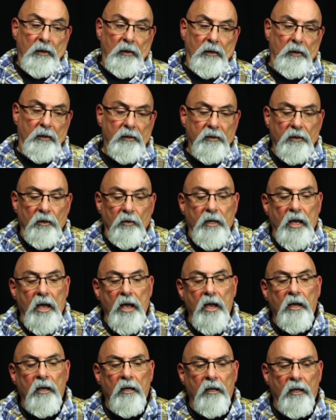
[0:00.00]
And I said,
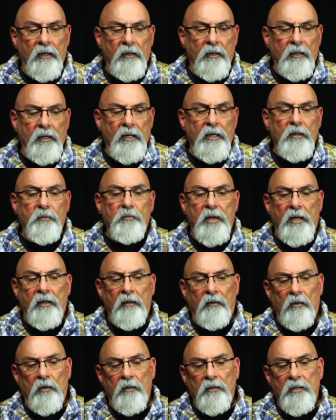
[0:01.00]
okay. And it had been
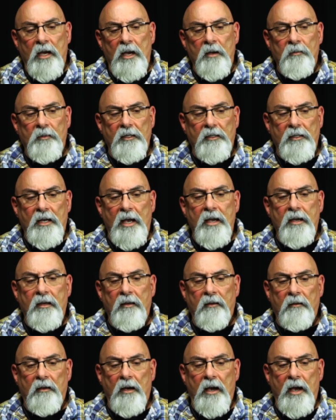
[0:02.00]
a long time, because
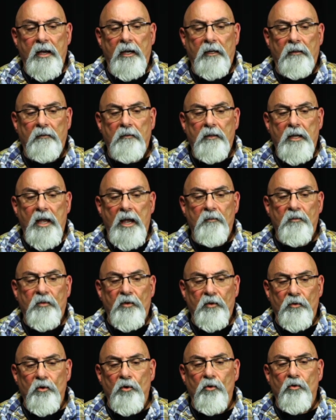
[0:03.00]
I had came
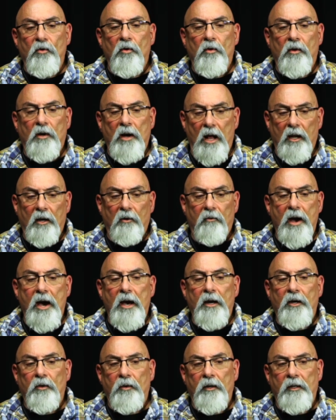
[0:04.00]
through
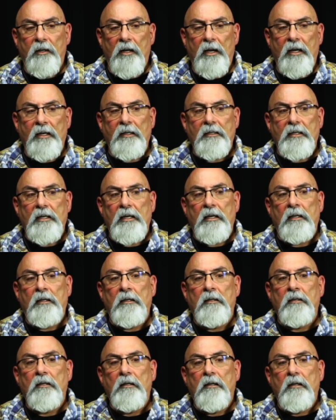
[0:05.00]
Colorado in
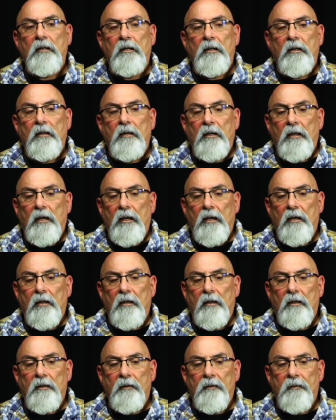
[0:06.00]

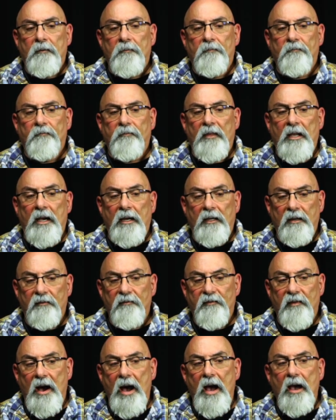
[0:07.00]

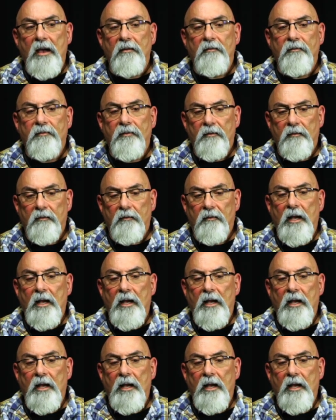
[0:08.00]
1995.